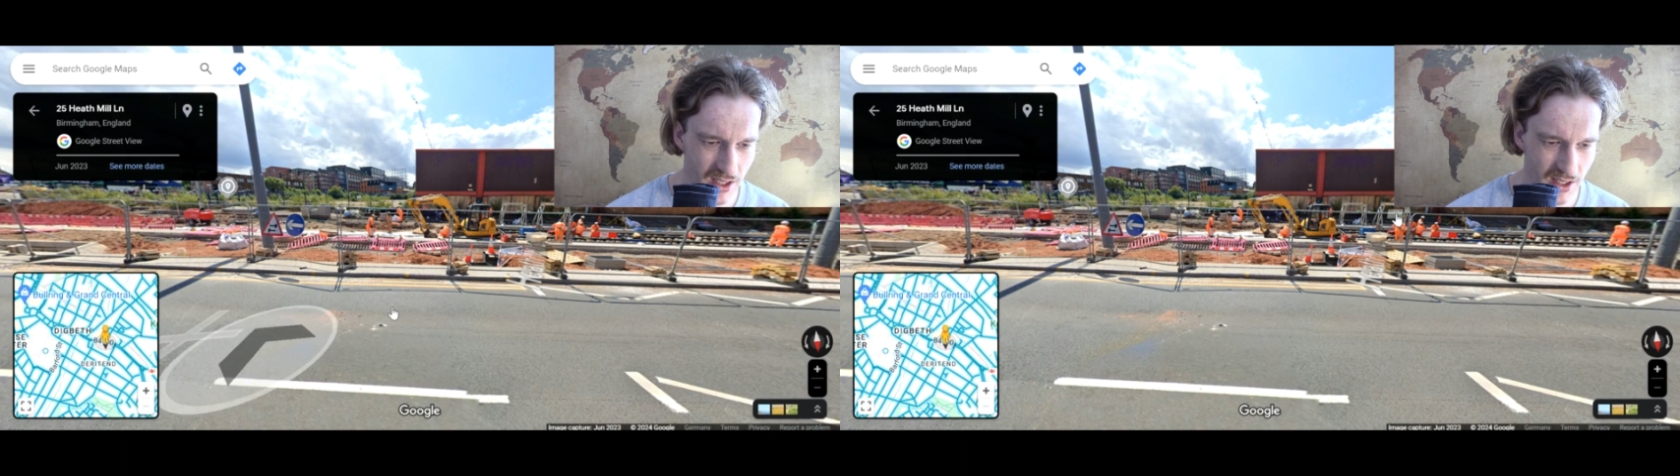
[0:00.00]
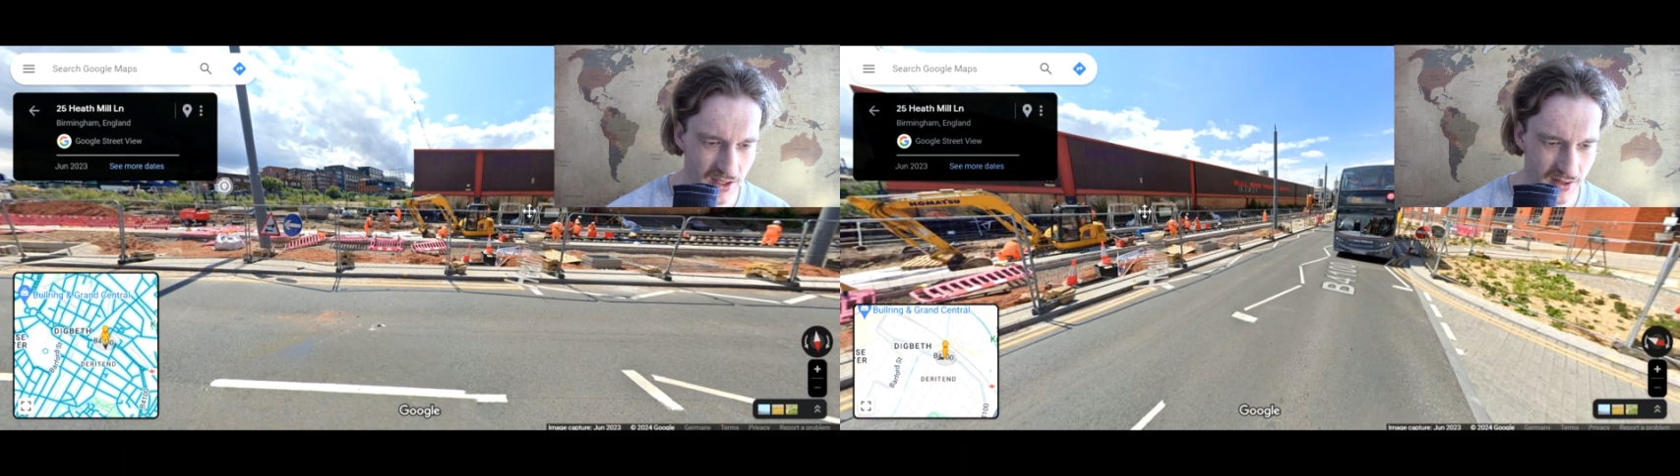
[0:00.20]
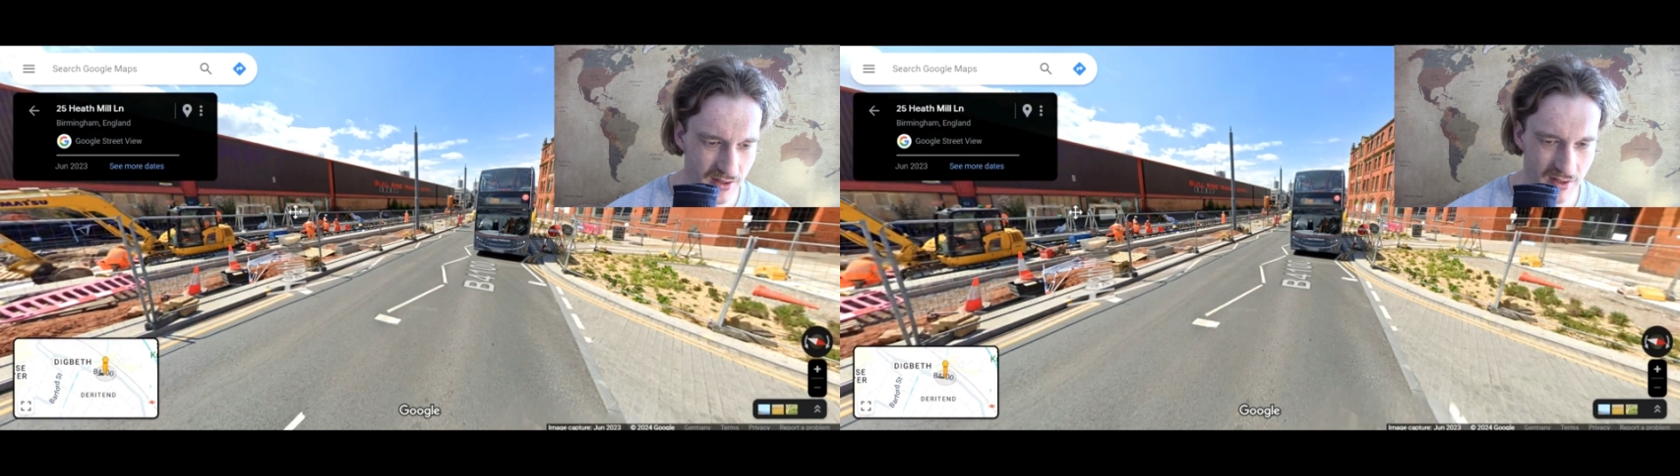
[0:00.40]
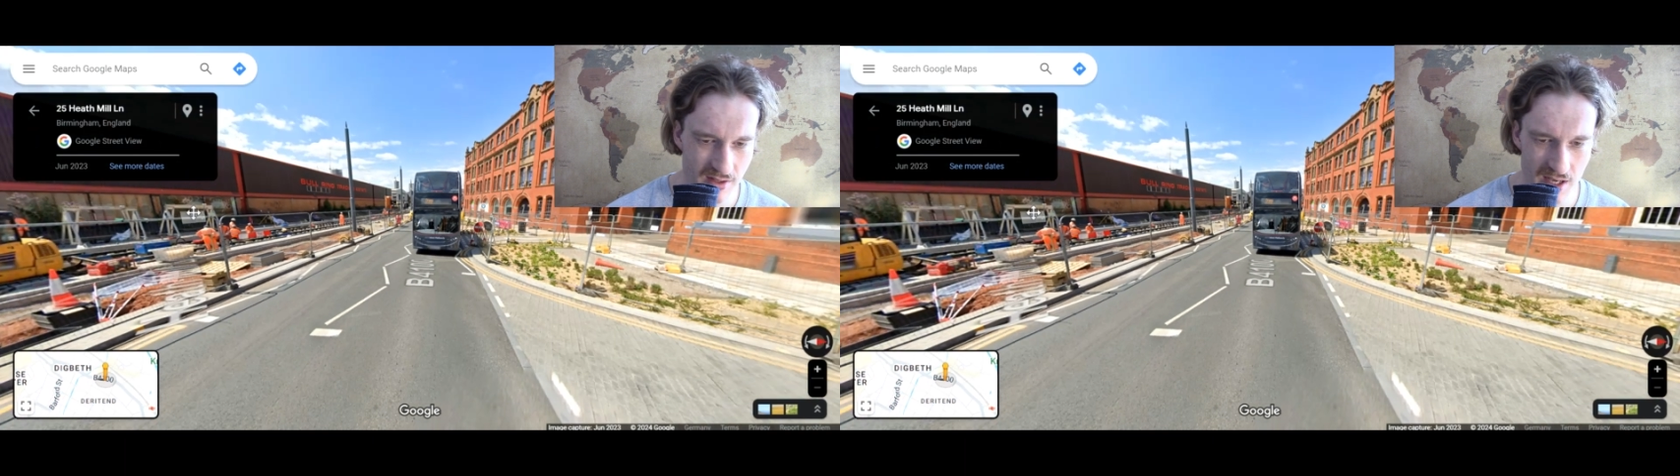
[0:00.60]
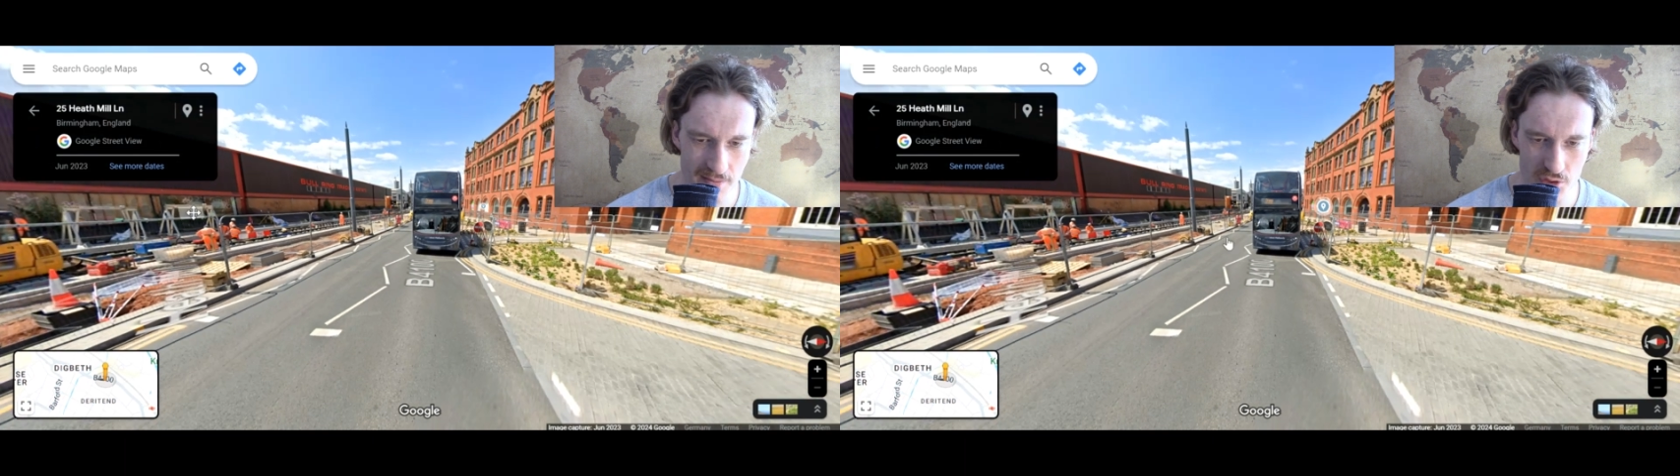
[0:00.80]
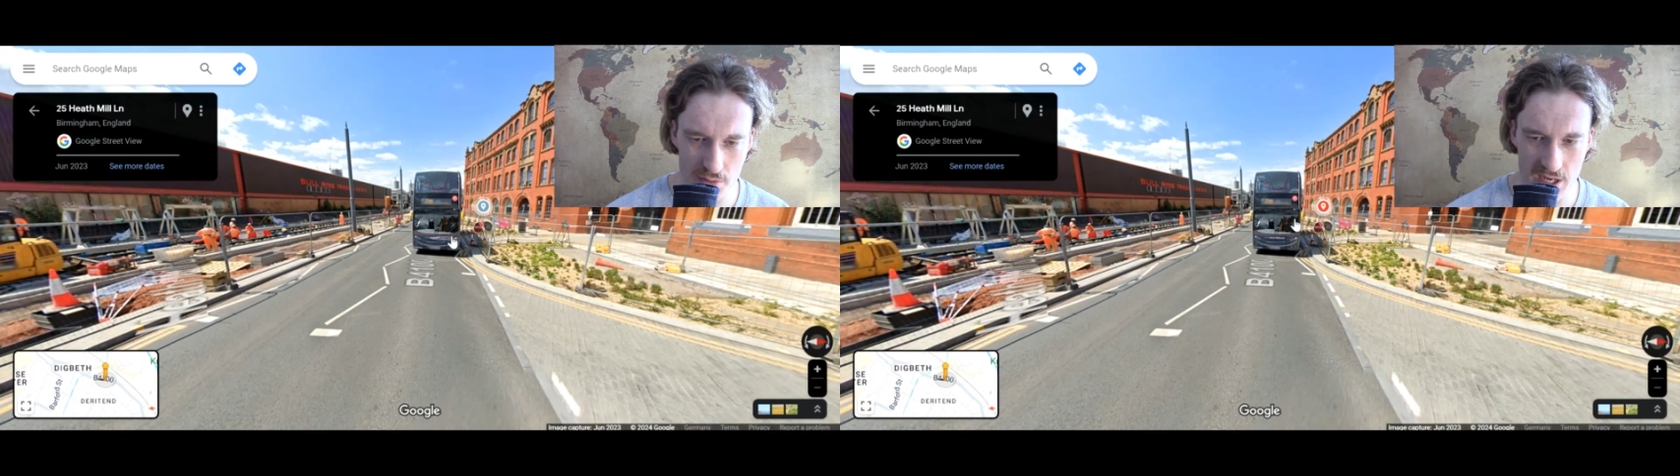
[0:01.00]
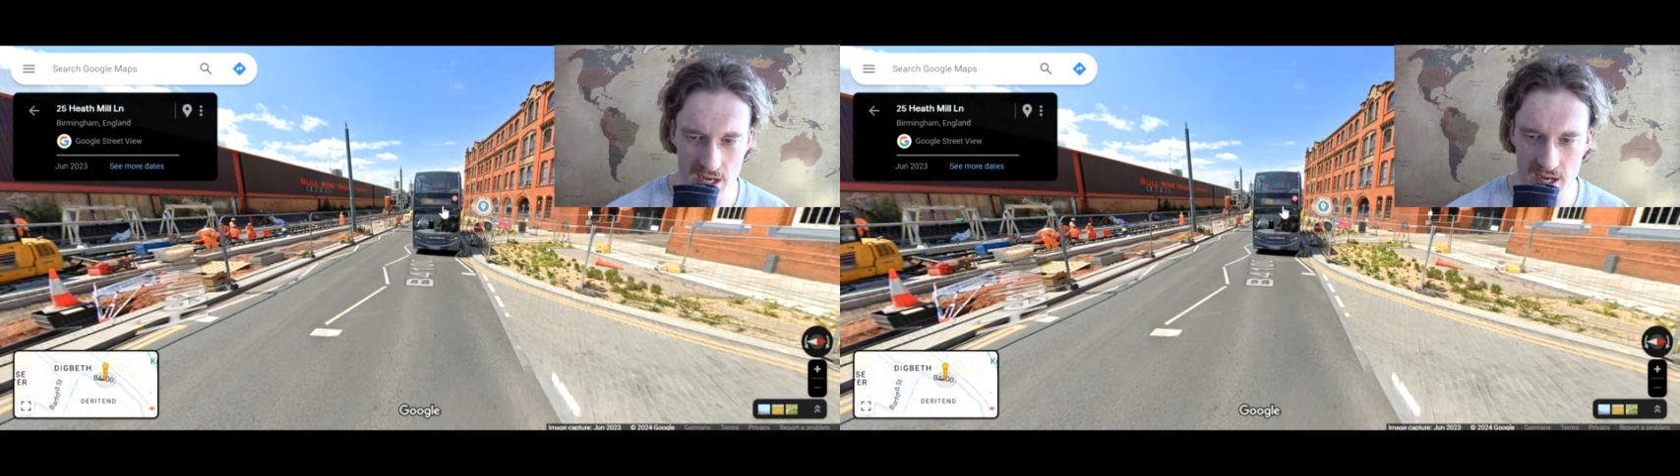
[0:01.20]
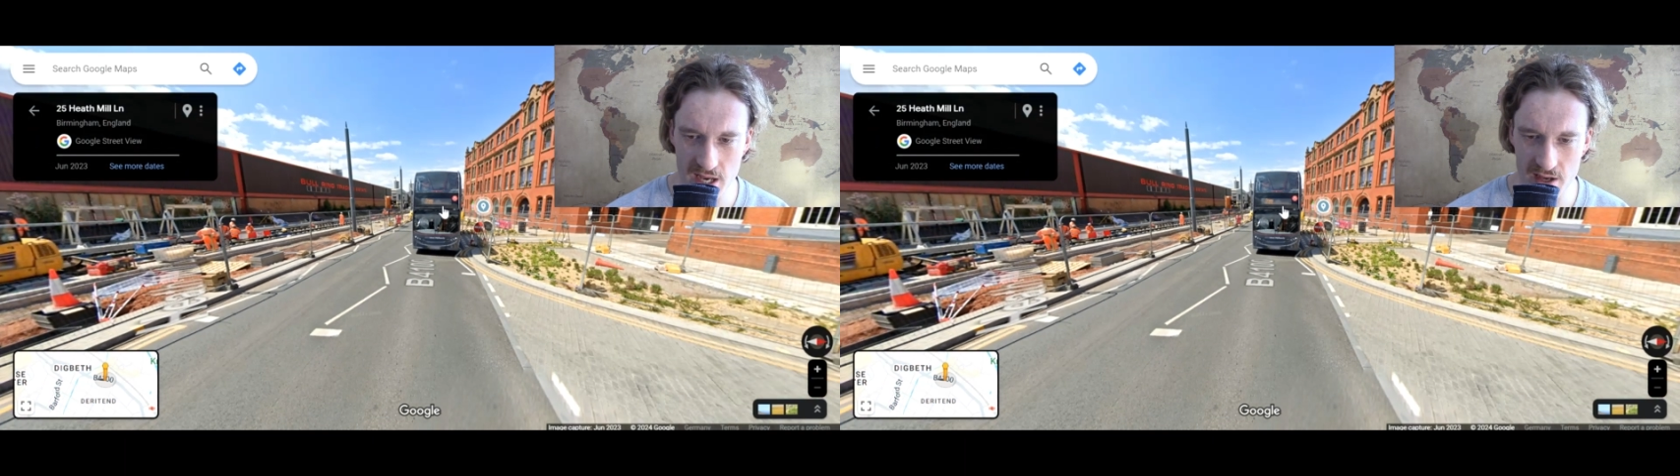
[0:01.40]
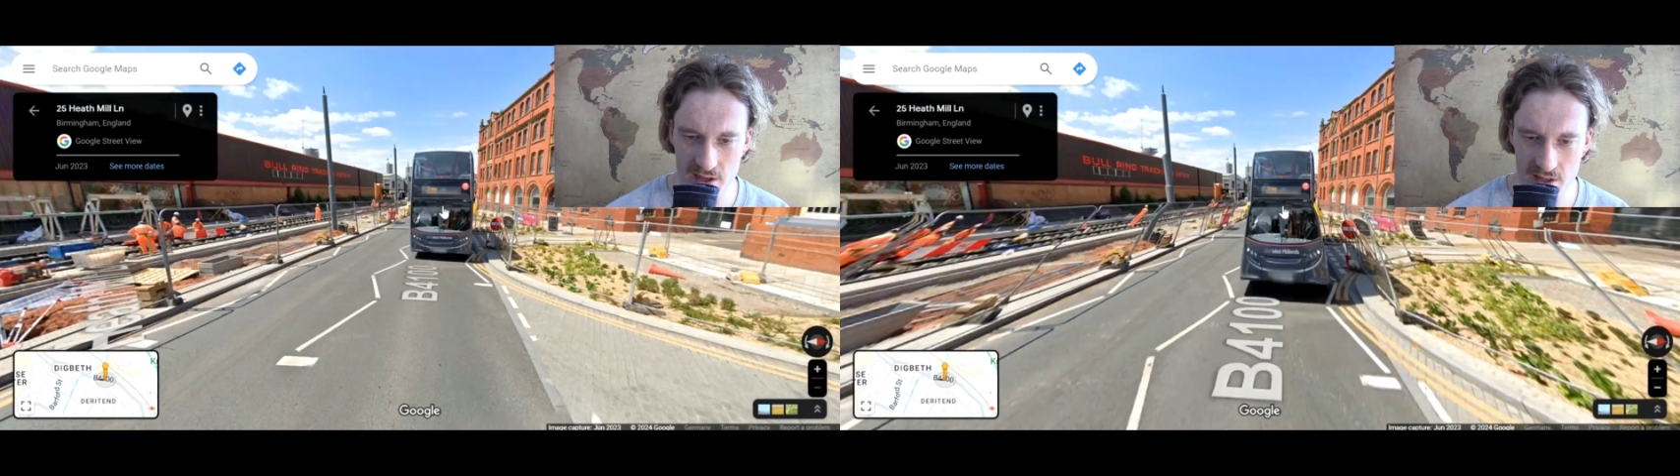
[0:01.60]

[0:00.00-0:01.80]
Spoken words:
and come to my eye.